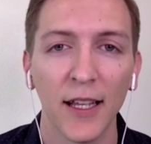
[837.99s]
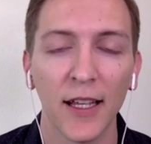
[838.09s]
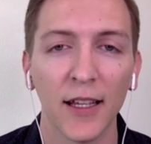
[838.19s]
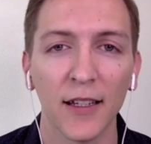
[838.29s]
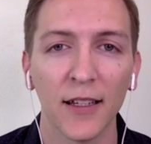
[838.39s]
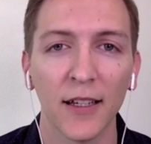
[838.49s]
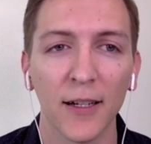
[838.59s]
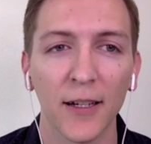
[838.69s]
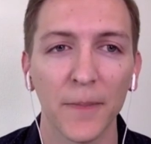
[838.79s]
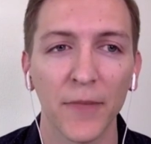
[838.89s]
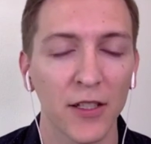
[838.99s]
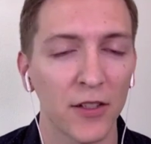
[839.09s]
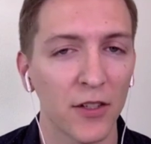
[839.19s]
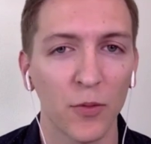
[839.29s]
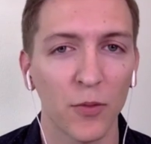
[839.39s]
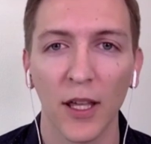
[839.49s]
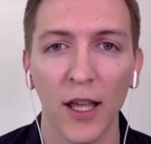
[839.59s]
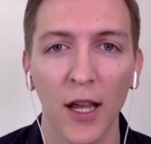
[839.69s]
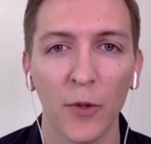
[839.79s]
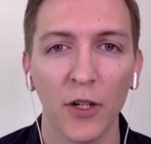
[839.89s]
And that's just one
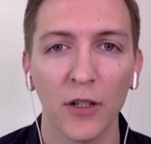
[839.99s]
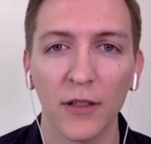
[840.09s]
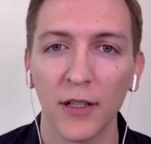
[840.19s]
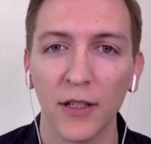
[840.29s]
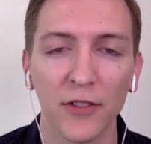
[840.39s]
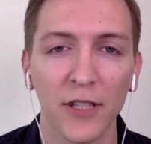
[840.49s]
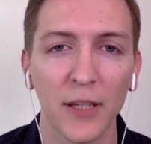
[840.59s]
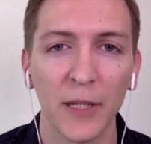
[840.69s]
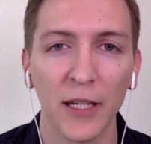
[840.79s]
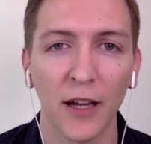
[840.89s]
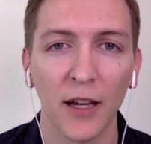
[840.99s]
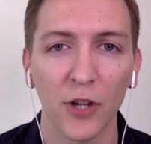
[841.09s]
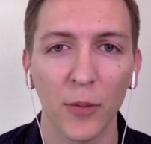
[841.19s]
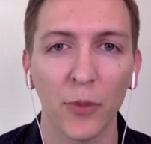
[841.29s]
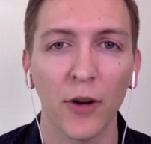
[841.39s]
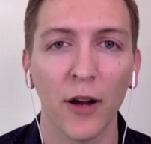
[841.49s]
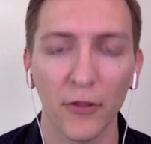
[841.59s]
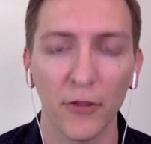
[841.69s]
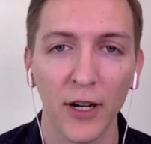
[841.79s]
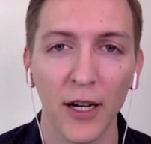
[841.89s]
camera, and you'll see me kind of jump around
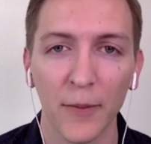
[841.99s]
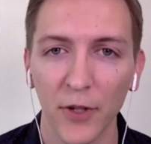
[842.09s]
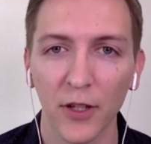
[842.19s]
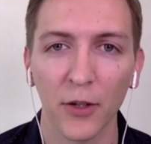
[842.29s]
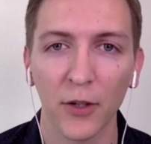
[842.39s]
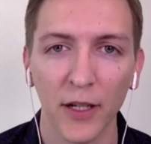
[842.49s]
the frame a little